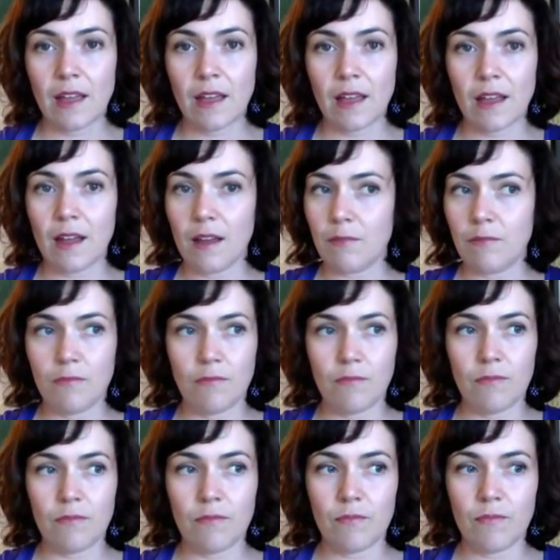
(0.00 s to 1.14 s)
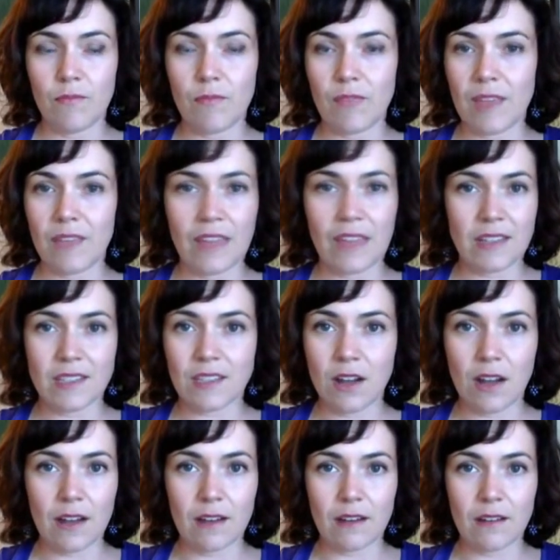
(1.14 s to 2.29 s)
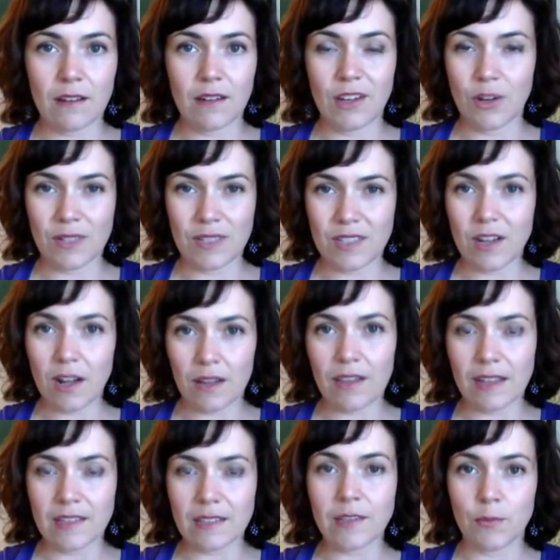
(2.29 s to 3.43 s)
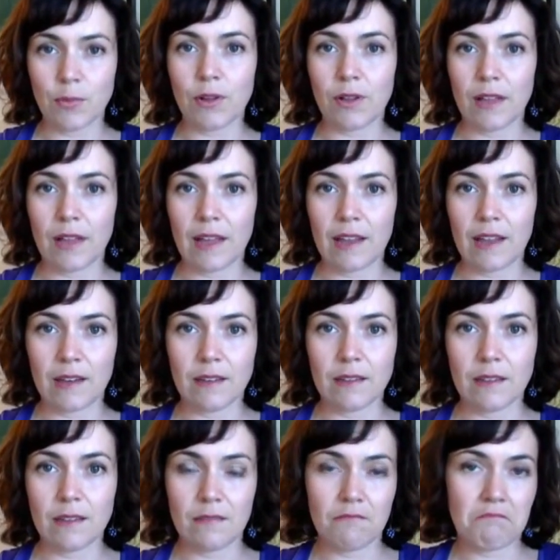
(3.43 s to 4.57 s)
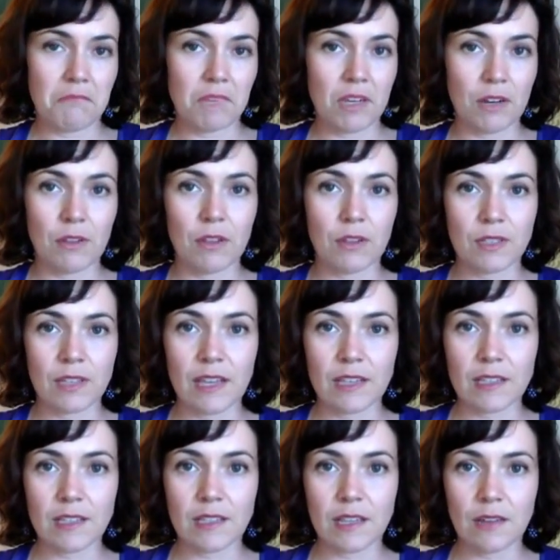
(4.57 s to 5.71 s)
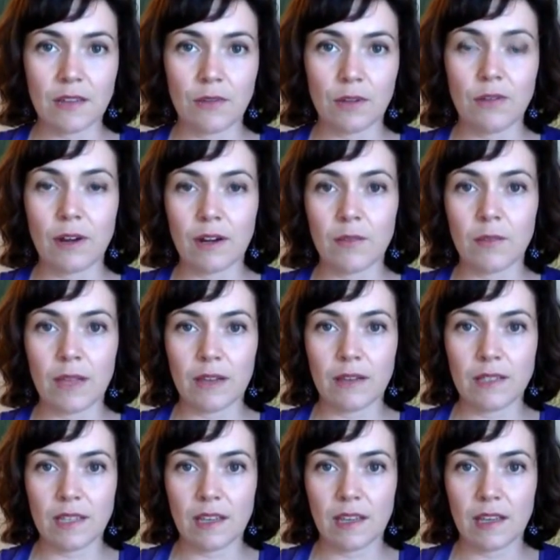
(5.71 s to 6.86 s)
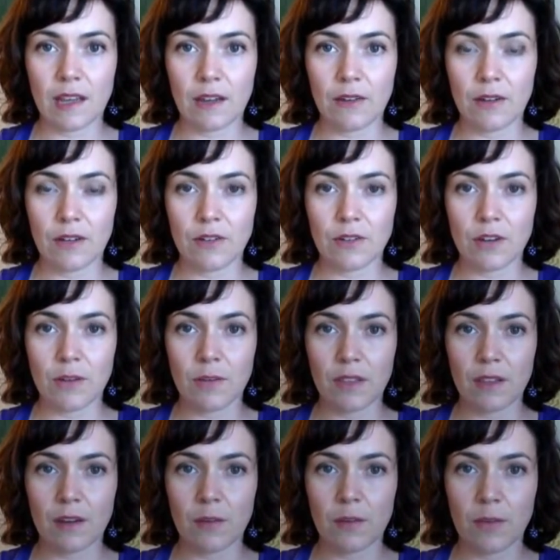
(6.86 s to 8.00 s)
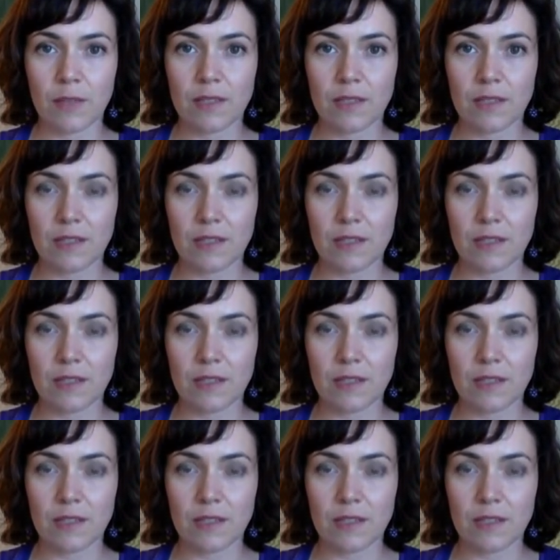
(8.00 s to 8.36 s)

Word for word: um, that's not you know it's not that simple and you know, in those cases, I would recommend seeking out a trauma therapist